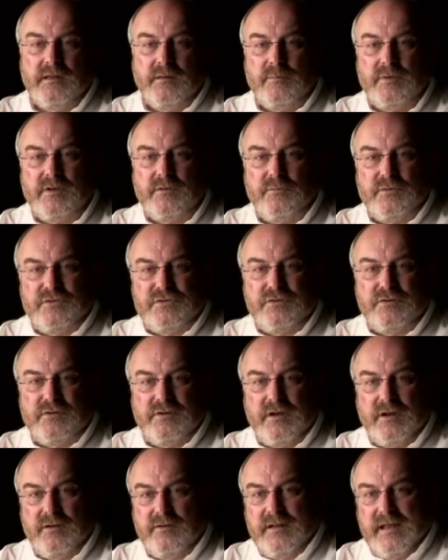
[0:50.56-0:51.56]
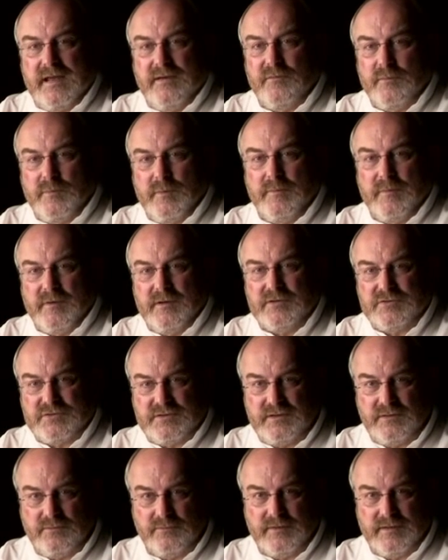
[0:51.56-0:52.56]
but of which you can only ever be
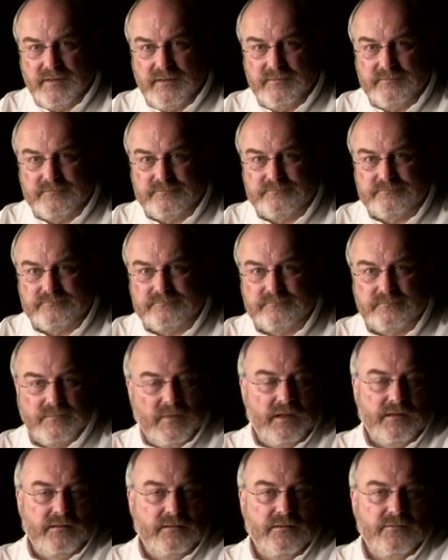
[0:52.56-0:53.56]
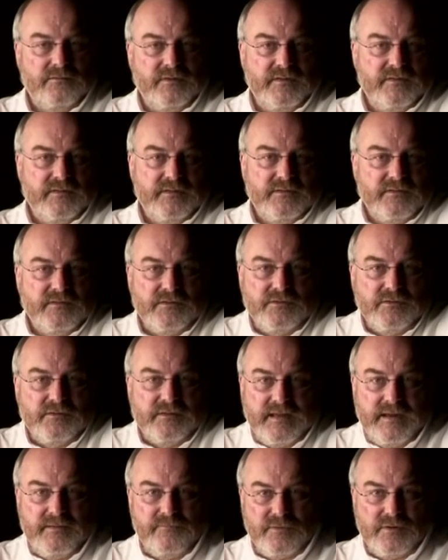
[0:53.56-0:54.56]
partially aware. And the reason it's a good
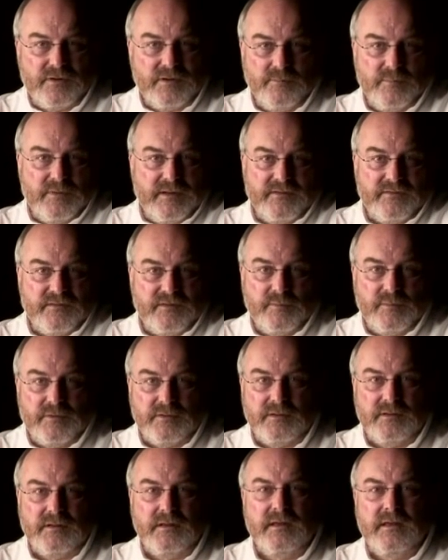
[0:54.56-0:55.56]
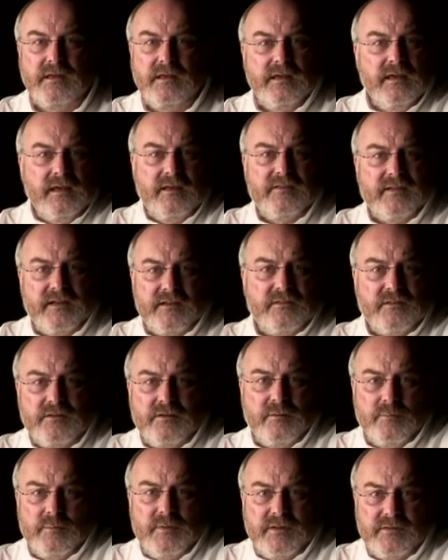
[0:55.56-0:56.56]
name for a complexity model is that's a
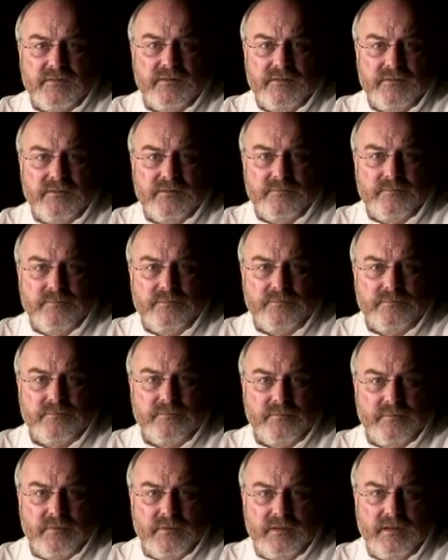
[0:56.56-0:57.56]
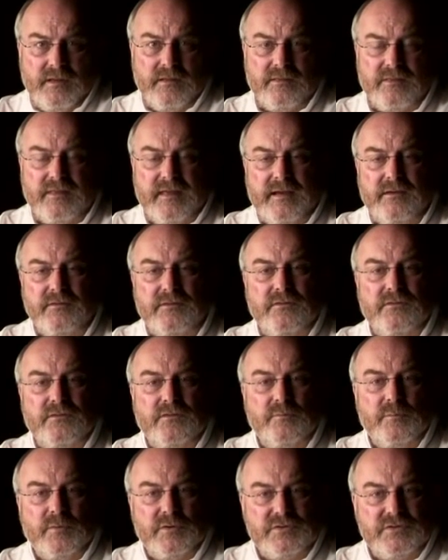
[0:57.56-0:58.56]
complex system. Thousands
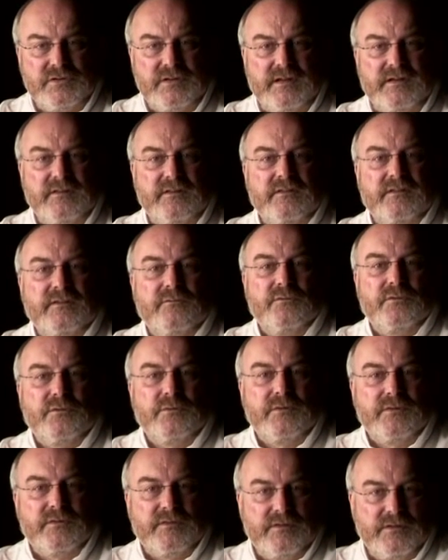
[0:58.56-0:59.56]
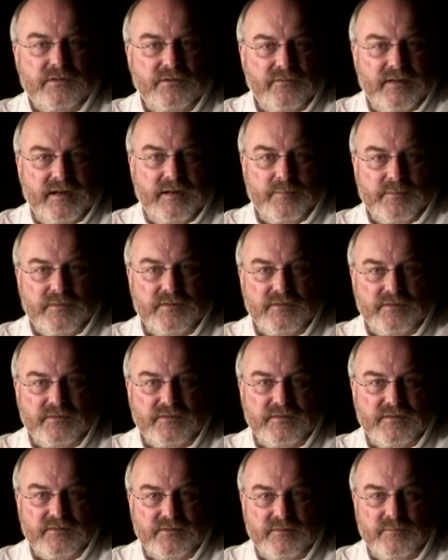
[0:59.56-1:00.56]
of modulators influence in the development of the
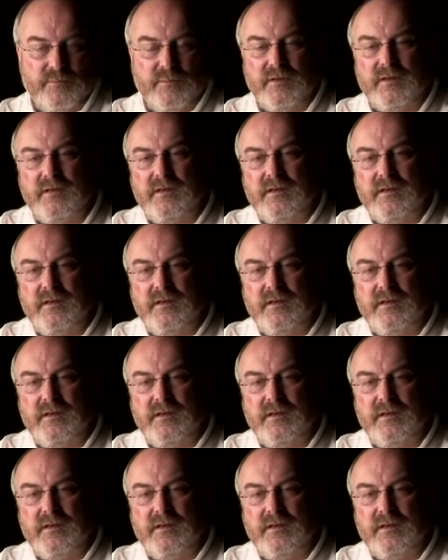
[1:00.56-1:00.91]
system.